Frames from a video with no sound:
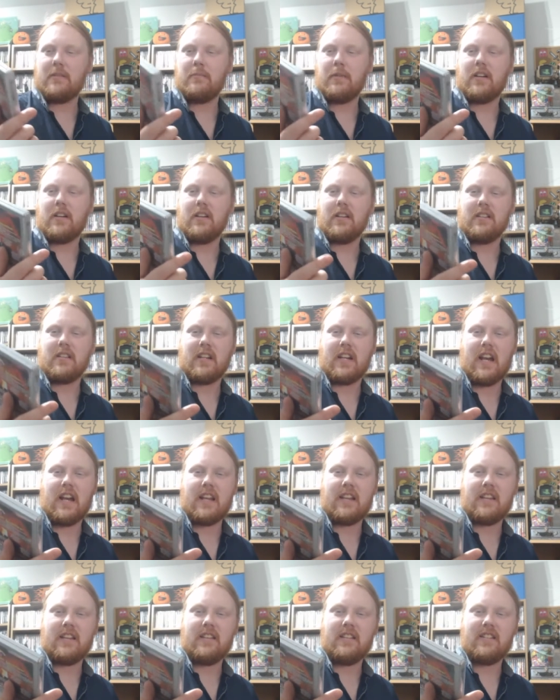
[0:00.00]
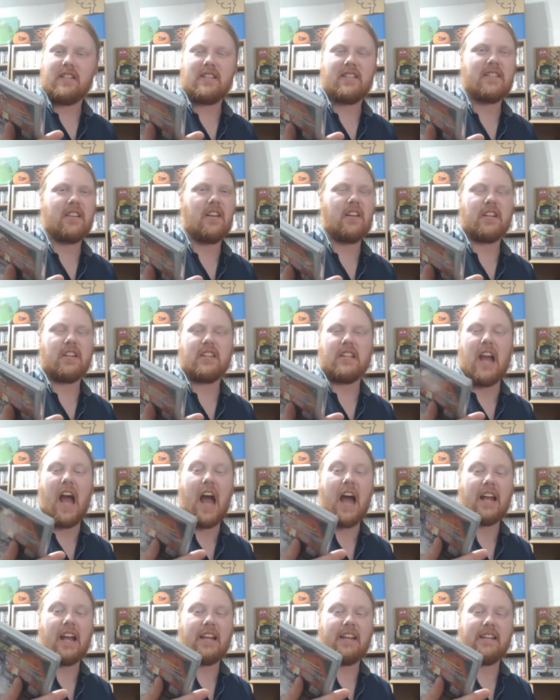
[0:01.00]
because, again, Sonic
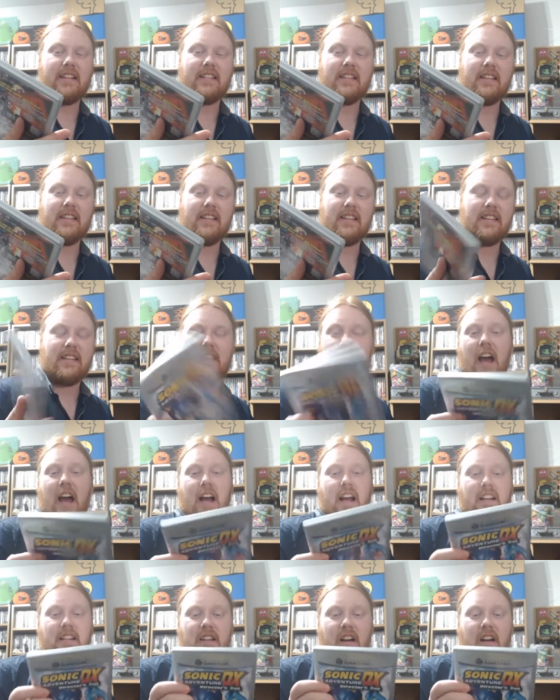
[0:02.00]
dies and dies